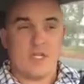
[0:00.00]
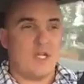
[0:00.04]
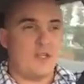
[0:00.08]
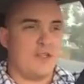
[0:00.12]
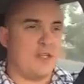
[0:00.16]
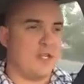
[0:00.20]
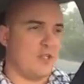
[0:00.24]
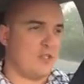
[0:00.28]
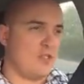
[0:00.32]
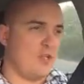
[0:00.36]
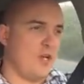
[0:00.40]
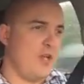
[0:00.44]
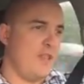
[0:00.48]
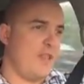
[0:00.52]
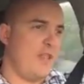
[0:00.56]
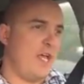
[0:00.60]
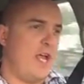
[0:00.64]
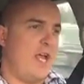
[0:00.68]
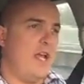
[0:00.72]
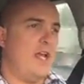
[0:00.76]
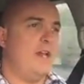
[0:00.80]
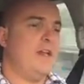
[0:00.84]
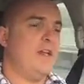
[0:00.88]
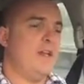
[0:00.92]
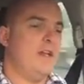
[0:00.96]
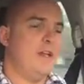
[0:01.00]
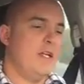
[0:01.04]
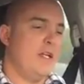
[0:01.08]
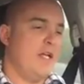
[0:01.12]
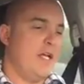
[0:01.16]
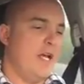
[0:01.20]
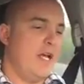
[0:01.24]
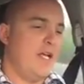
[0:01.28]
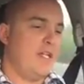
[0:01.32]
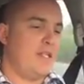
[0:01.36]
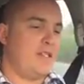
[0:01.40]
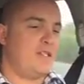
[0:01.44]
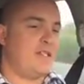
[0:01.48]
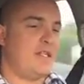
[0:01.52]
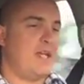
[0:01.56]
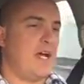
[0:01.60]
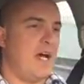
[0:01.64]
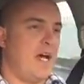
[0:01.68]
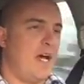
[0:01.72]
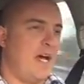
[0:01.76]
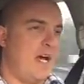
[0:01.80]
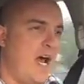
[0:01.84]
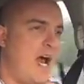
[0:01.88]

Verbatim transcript: things like that. It's uh,